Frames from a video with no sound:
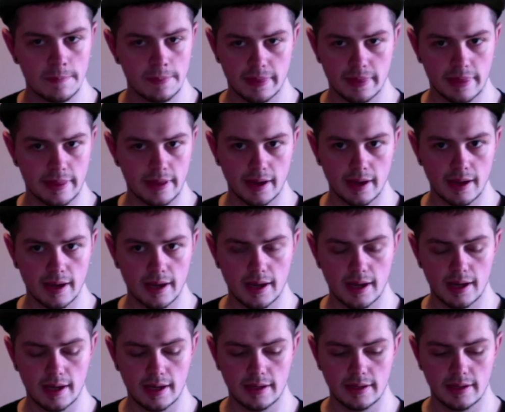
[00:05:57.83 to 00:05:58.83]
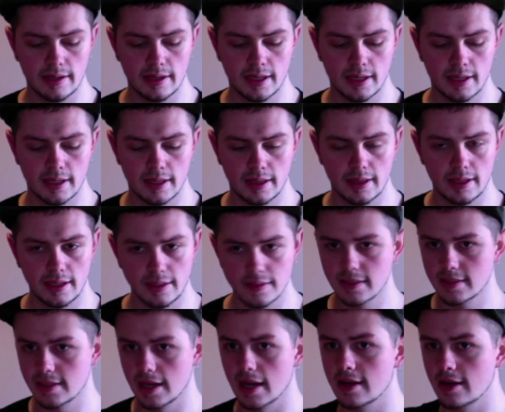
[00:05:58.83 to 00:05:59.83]
they had these
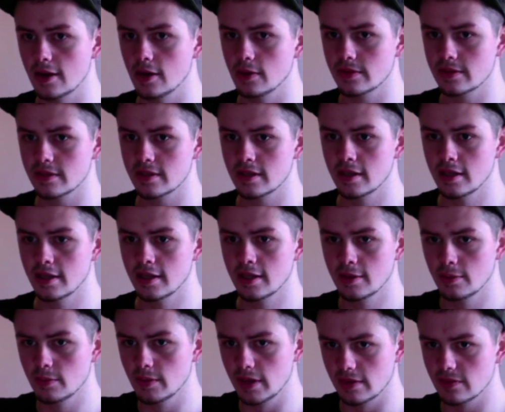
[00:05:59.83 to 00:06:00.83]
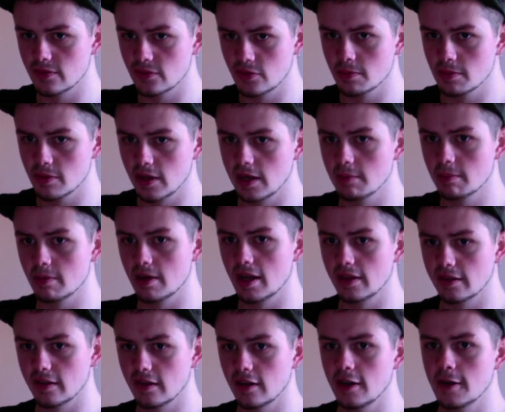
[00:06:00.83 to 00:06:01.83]
exact coats without Supreme
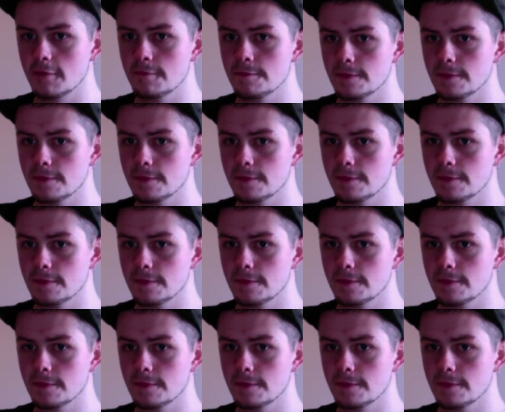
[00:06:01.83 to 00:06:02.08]
branding on it.